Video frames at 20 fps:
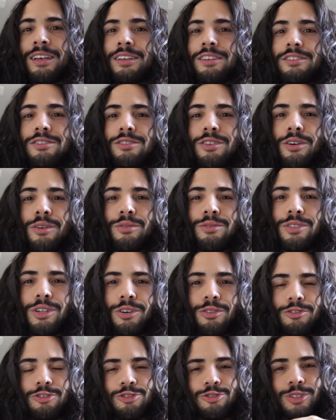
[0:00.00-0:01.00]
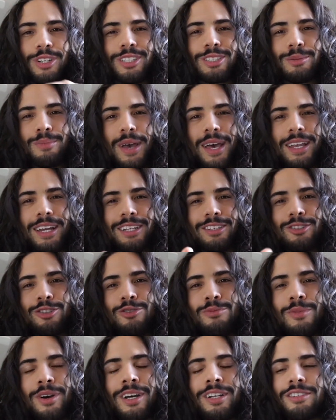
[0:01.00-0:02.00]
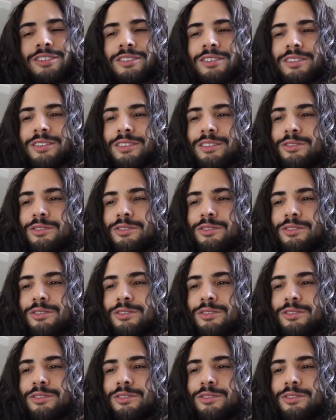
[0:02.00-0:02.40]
So don't stress about it too much.